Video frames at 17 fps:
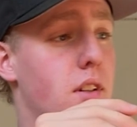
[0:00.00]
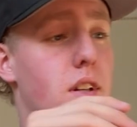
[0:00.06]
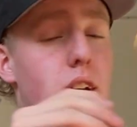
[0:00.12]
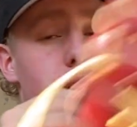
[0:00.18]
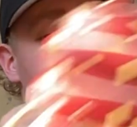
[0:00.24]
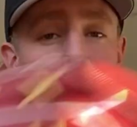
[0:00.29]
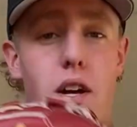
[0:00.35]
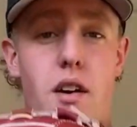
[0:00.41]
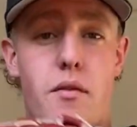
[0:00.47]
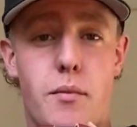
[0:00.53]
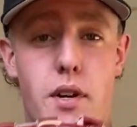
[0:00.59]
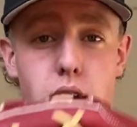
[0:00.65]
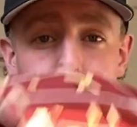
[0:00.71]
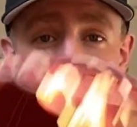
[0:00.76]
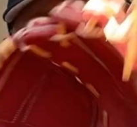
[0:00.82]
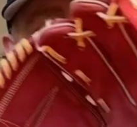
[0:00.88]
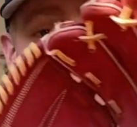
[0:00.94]
here we have
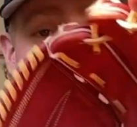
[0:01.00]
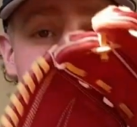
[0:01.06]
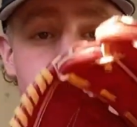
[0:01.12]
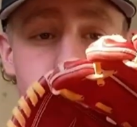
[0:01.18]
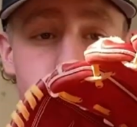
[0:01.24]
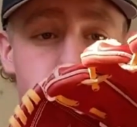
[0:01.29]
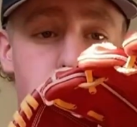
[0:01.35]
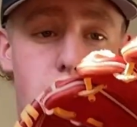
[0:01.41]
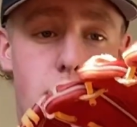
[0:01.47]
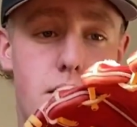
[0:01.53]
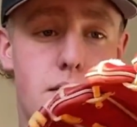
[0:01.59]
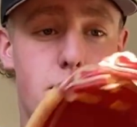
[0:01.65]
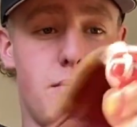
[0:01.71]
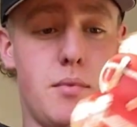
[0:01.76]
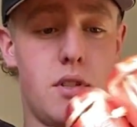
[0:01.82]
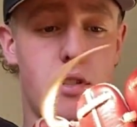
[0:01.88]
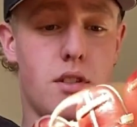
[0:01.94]
my Zet
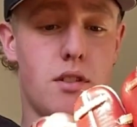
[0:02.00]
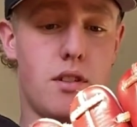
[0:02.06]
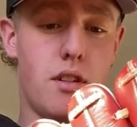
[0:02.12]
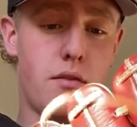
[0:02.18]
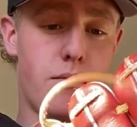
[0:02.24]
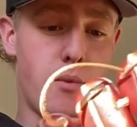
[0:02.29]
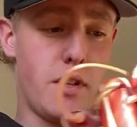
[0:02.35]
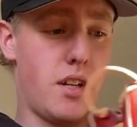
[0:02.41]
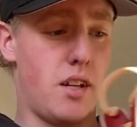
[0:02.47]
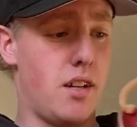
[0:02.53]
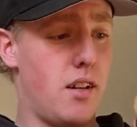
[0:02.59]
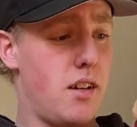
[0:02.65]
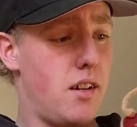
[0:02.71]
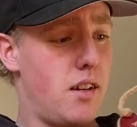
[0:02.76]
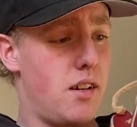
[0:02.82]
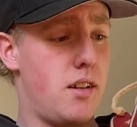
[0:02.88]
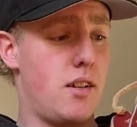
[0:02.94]
pitching glove, my
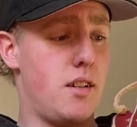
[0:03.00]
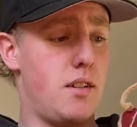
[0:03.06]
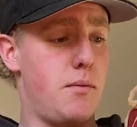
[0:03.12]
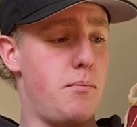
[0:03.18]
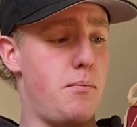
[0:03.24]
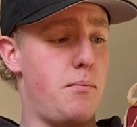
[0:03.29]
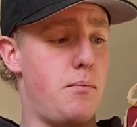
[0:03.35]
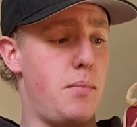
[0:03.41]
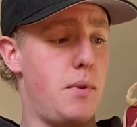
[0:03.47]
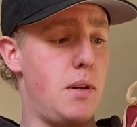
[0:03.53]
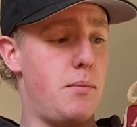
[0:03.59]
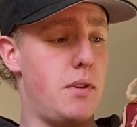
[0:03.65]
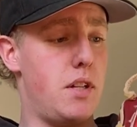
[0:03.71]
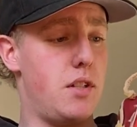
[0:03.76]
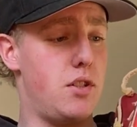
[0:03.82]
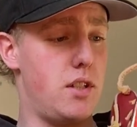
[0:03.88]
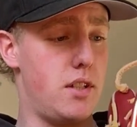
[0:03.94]

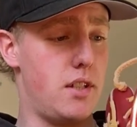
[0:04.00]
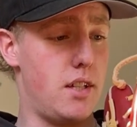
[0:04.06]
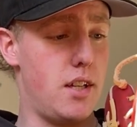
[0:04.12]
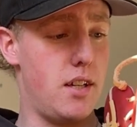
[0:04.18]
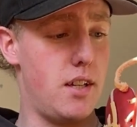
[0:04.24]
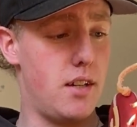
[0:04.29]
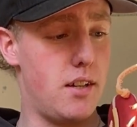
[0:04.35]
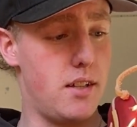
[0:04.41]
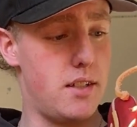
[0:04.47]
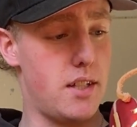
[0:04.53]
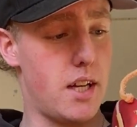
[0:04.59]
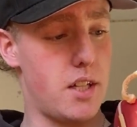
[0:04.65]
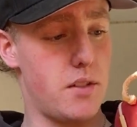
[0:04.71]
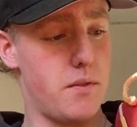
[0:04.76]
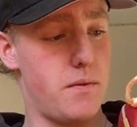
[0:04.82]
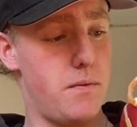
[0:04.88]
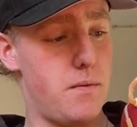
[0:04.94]

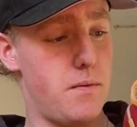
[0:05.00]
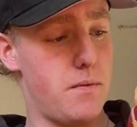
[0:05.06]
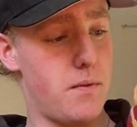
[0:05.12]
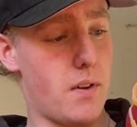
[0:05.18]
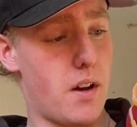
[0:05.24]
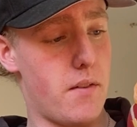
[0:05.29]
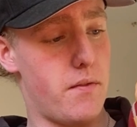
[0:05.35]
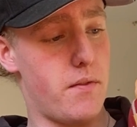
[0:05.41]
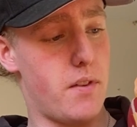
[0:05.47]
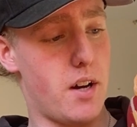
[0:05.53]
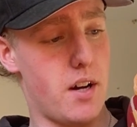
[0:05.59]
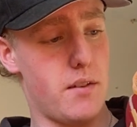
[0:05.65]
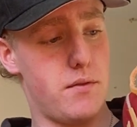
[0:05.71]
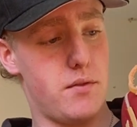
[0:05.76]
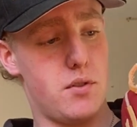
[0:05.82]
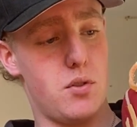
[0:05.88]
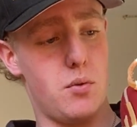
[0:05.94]

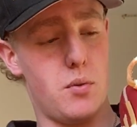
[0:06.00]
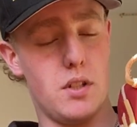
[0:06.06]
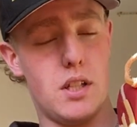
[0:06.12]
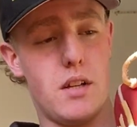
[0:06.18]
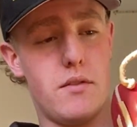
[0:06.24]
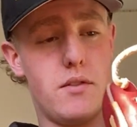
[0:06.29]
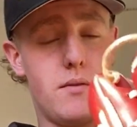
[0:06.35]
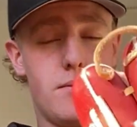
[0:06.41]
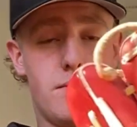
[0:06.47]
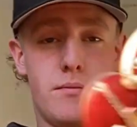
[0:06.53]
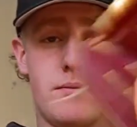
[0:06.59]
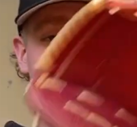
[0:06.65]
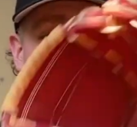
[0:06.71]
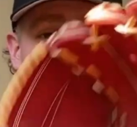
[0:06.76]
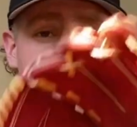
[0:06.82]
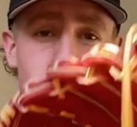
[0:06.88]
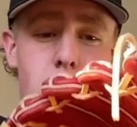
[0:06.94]

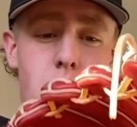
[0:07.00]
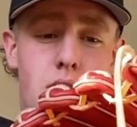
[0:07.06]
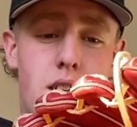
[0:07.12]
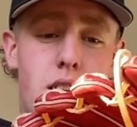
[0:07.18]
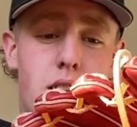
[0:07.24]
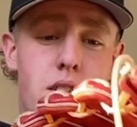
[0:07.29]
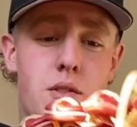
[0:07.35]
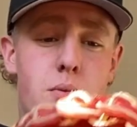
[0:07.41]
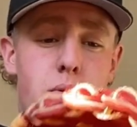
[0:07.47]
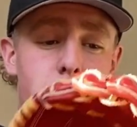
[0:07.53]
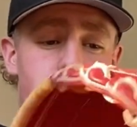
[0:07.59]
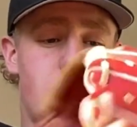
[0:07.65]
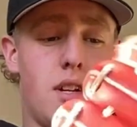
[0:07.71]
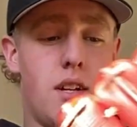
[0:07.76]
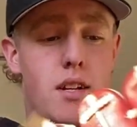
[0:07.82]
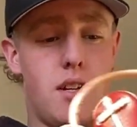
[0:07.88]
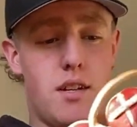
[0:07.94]
BPGT-55211. Now this one
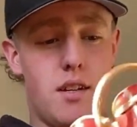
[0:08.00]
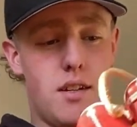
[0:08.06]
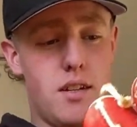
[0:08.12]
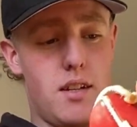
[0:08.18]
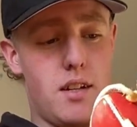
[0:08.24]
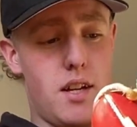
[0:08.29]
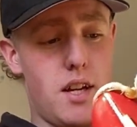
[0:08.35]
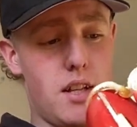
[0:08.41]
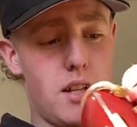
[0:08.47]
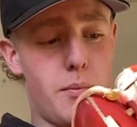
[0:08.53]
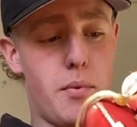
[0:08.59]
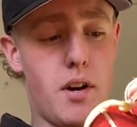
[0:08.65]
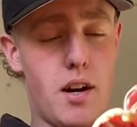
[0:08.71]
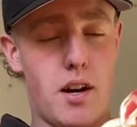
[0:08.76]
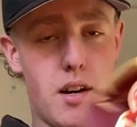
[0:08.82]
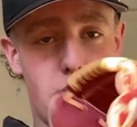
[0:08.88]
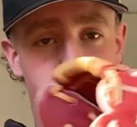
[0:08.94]
in the
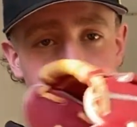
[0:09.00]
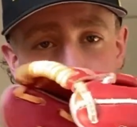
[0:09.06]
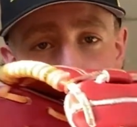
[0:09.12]
palm